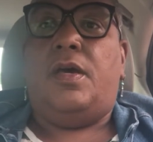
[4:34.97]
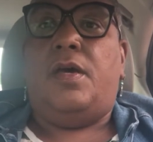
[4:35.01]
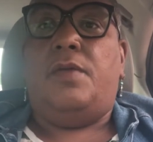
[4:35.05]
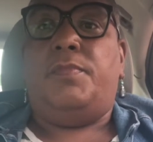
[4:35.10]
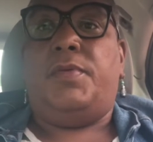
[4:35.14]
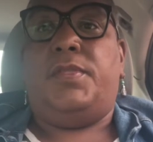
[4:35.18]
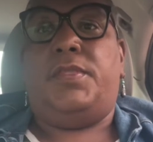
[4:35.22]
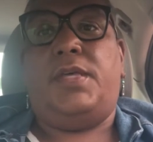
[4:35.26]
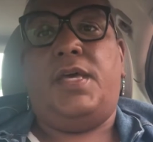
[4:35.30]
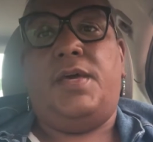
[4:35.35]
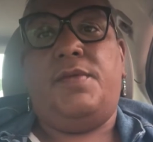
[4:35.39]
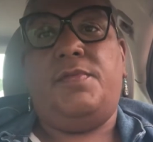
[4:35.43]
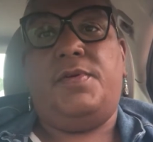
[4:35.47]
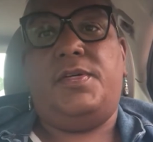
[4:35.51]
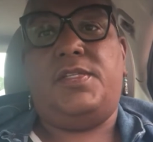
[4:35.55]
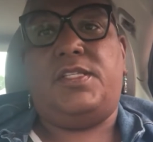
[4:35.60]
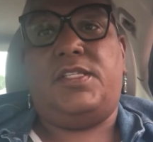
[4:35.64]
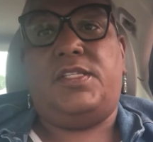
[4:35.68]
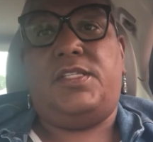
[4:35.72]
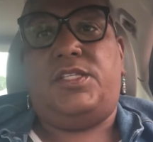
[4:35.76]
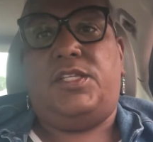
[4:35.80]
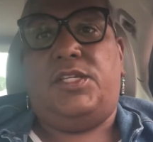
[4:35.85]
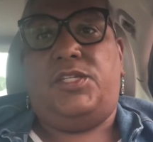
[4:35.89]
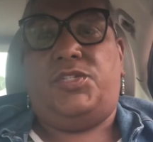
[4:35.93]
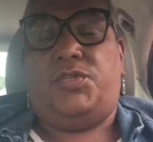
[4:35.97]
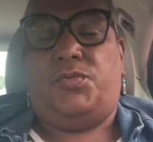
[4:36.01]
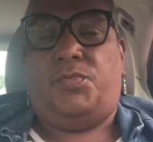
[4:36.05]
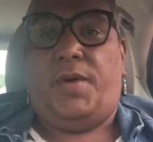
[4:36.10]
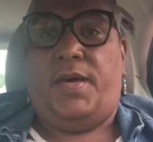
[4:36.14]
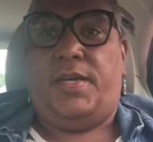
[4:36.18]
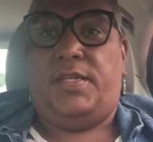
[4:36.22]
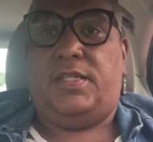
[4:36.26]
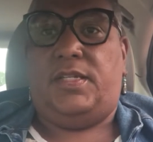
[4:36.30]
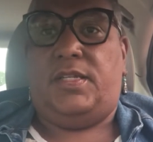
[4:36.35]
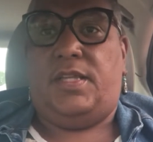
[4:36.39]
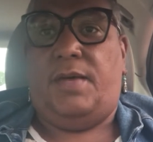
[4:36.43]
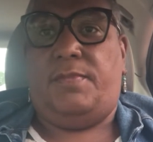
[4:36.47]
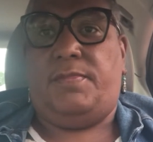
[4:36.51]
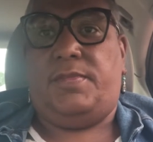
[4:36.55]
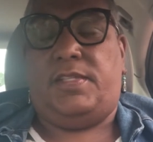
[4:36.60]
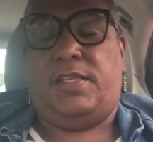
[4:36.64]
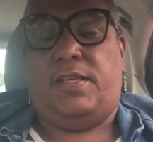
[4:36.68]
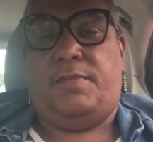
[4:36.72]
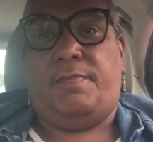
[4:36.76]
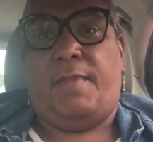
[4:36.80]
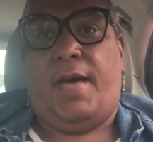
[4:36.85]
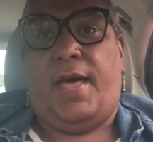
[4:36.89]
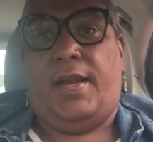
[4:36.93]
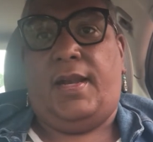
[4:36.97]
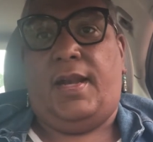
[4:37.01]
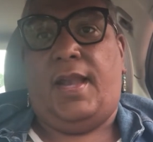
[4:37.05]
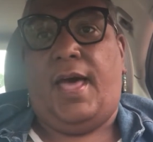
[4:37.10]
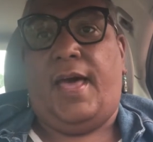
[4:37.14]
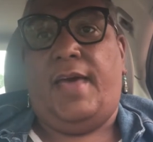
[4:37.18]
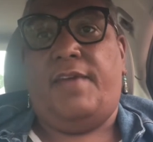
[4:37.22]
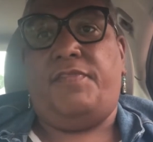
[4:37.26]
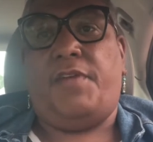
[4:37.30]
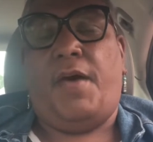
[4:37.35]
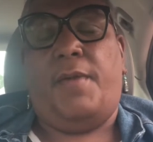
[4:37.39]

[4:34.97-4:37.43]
But there was a situation that was in my life.